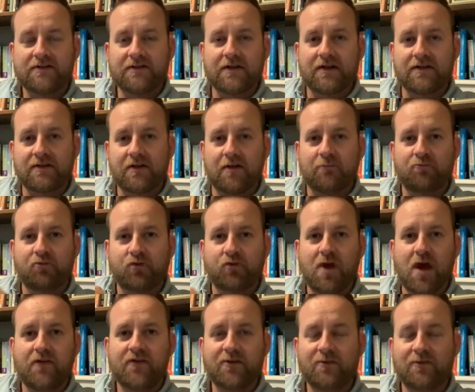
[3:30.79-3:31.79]
a
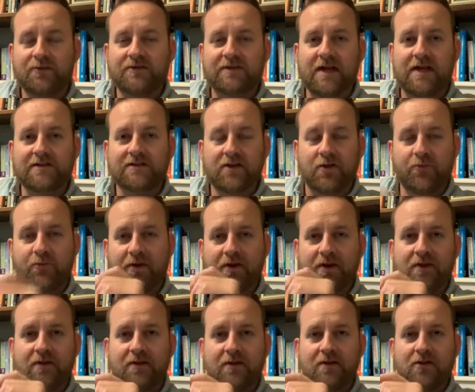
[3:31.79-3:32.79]
profitable SaaS
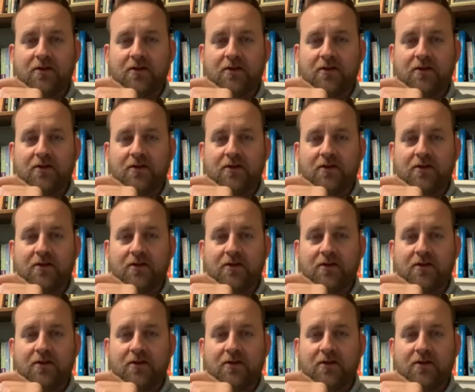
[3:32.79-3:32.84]
company